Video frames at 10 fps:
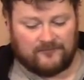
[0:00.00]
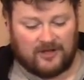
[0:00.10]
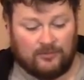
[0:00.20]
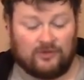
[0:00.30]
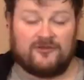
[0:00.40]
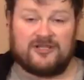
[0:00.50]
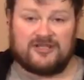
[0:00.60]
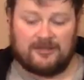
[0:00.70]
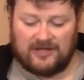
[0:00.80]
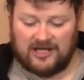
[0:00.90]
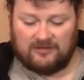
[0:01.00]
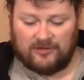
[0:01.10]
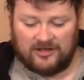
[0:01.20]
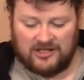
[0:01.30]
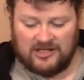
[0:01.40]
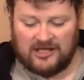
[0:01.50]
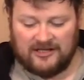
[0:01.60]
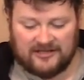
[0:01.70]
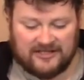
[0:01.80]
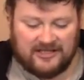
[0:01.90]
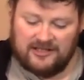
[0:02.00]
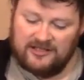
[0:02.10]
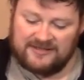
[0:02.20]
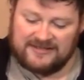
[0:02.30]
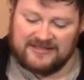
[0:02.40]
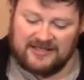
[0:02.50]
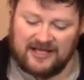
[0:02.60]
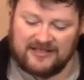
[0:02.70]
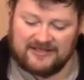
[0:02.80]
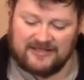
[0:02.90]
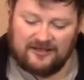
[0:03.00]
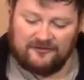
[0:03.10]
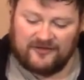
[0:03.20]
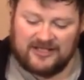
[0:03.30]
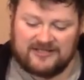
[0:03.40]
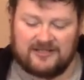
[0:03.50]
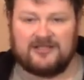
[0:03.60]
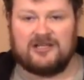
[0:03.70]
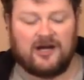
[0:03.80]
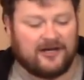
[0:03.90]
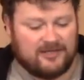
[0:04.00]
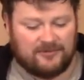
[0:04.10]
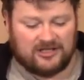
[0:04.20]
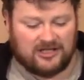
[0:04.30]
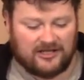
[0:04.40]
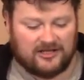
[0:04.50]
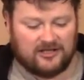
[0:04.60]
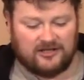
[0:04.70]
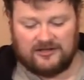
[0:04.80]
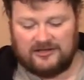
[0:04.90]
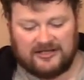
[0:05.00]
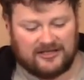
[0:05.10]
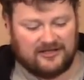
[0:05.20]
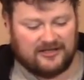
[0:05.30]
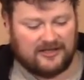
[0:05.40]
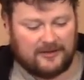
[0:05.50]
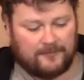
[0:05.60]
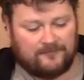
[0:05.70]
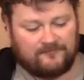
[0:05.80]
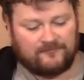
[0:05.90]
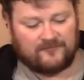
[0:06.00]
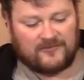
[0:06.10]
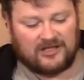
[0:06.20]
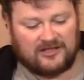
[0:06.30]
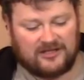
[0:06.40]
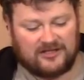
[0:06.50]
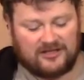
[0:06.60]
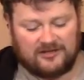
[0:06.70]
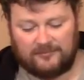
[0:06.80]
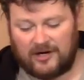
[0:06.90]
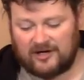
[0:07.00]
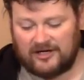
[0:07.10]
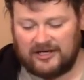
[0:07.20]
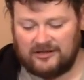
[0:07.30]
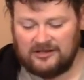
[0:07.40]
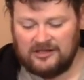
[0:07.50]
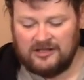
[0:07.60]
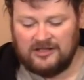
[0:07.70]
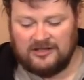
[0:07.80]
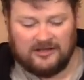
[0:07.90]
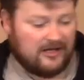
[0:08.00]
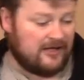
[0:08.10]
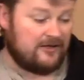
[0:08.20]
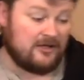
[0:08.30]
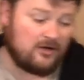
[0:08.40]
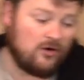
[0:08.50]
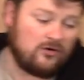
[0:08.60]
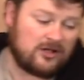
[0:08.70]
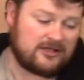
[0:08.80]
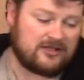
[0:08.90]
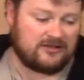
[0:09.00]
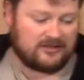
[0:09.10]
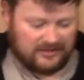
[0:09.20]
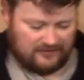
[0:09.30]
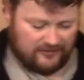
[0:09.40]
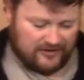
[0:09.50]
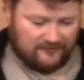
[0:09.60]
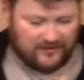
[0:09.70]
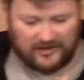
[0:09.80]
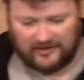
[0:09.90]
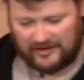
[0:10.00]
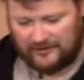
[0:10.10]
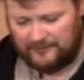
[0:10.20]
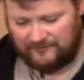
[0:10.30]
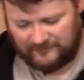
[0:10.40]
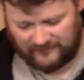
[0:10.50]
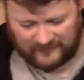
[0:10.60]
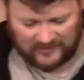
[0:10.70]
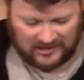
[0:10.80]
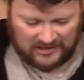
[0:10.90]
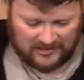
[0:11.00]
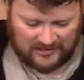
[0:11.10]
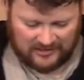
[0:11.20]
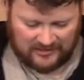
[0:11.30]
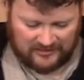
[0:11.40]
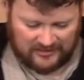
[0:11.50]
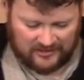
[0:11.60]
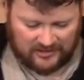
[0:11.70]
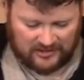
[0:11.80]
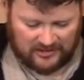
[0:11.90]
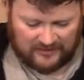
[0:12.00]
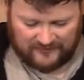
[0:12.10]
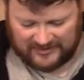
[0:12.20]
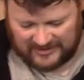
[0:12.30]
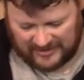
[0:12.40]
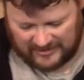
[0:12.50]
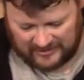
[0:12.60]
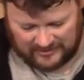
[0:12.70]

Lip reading: both for the same caliber. The SAK itself is a tiny bit tighter than the Parker Hale. Not a whole lot. I'll get the reading for you here now. The internal of the SAK